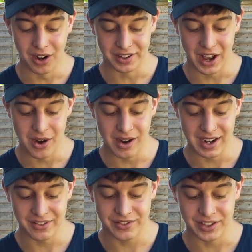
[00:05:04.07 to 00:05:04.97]
ago
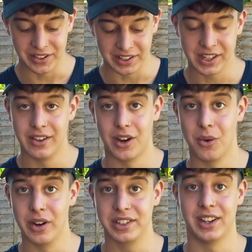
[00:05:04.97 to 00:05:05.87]
and I just think it's kind of
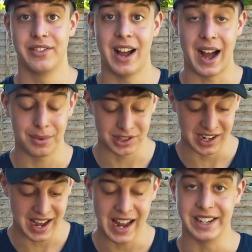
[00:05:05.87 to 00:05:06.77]
ironic because I
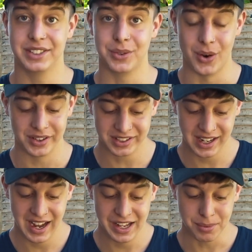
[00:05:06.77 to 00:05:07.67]
absolutely hate squats.
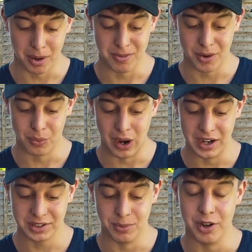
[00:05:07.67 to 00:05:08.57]
It's probably my
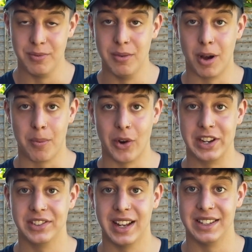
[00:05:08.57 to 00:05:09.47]
worst movement. My body
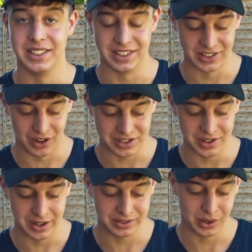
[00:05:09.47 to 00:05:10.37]
just isn't designed to
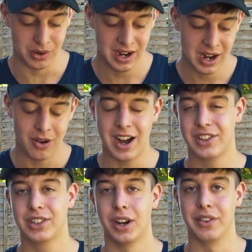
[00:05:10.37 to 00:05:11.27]
do it at all. That's
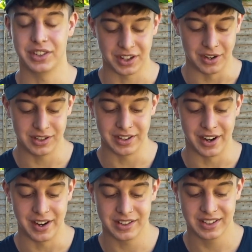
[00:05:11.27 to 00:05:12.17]
just kind of an excuse that, you
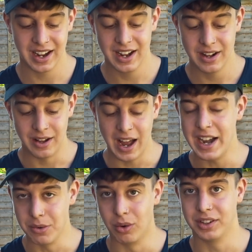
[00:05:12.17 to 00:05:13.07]
know,
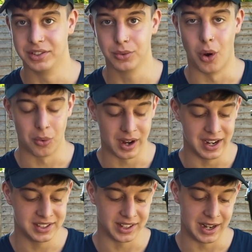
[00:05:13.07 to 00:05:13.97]
anyone can squat
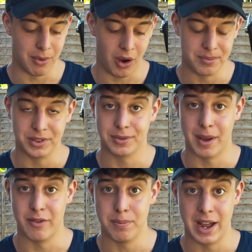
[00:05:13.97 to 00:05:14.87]
realistically, but I'm just a
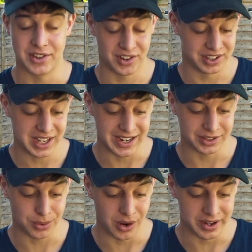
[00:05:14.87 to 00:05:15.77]
bit of a bitch. I just hate
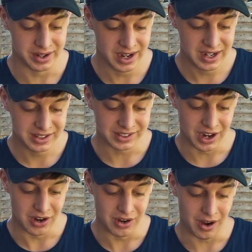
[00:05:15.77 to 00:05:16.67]
squatting. So